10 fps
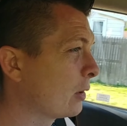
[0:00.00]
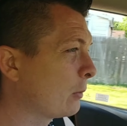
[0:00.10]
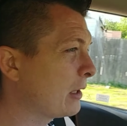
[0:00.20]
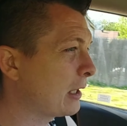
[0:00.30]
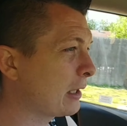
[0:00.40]

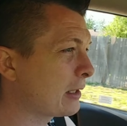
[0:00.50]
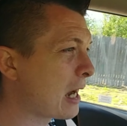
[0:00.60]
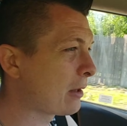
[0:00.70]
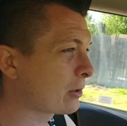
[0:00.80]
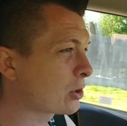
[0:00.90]
We did a
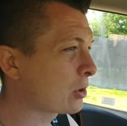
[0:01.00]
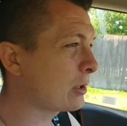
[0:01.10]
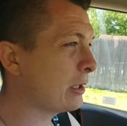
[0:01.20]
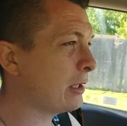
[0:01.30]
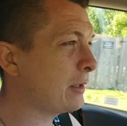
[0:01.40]
Dollar
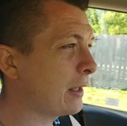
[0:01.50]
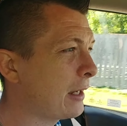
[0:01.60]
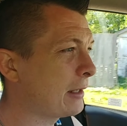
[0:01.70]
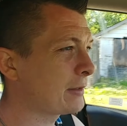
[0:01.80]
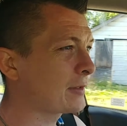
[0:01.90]
Tree
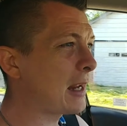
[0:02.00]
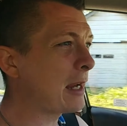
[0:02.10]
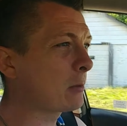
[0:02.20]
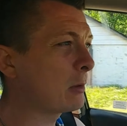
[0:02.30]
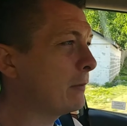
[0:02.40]
uh,
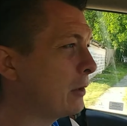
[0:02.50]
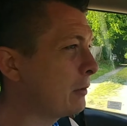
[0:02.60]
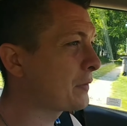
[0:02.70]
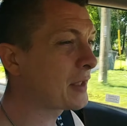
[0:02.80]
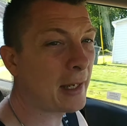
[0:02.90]
steak review
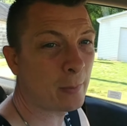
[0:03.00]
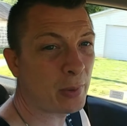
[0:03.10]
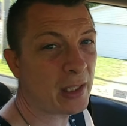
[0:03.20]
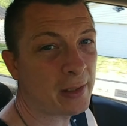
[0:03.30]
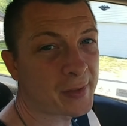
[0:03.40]
of
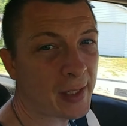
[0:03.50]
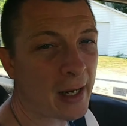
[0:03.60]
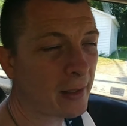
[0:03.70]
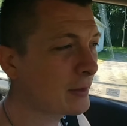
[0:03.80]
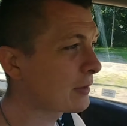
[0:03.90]
Stampede
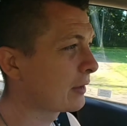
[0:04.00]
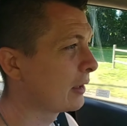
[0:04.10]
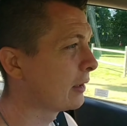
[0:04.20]
steaks,